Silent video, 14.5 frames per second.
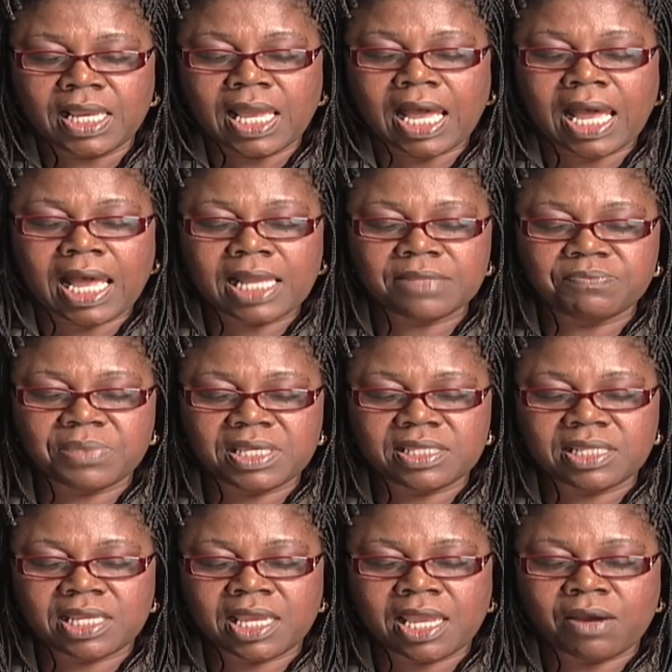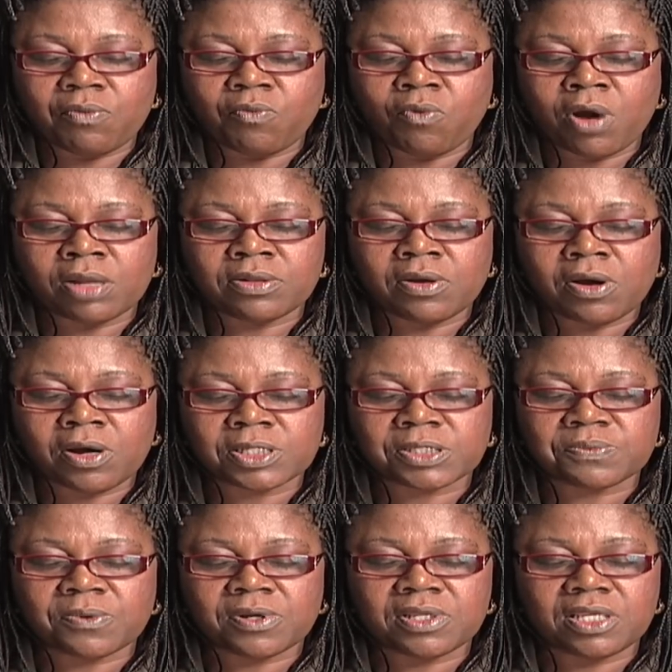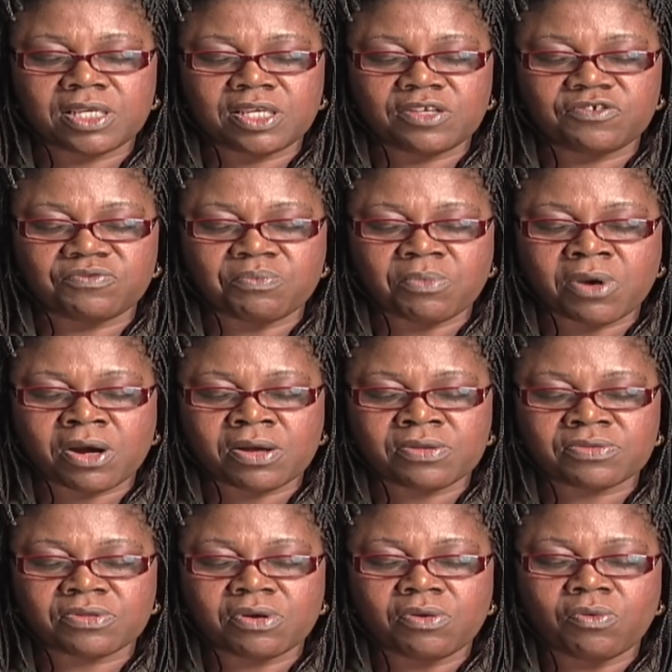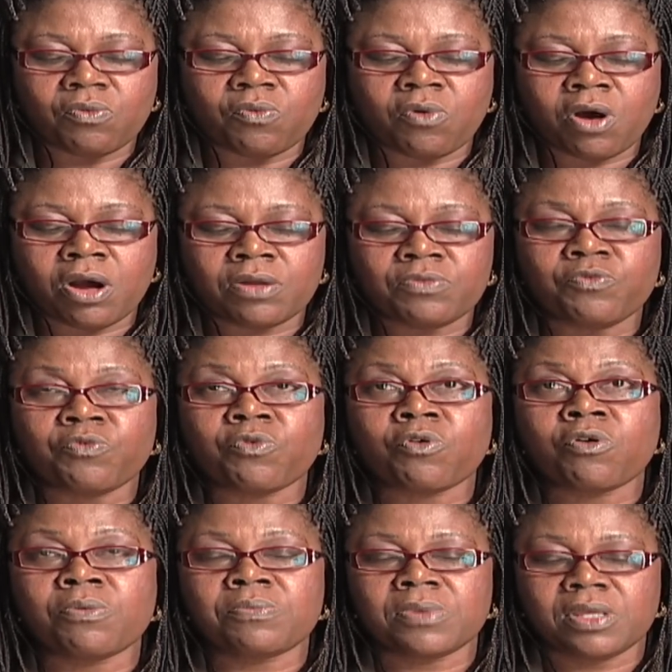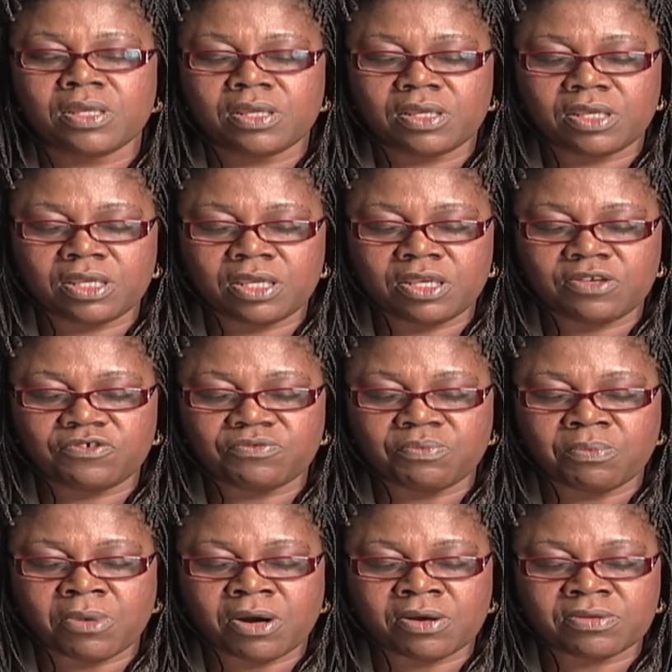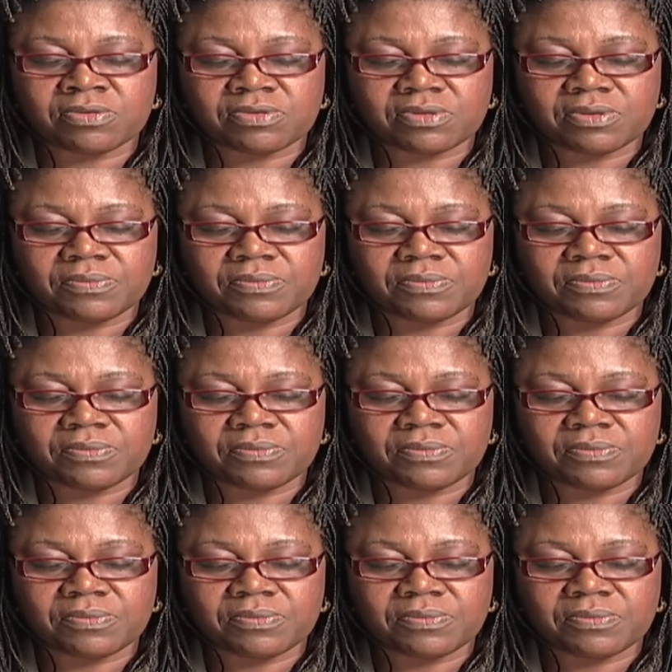I'd be there one husband each month, one room each month.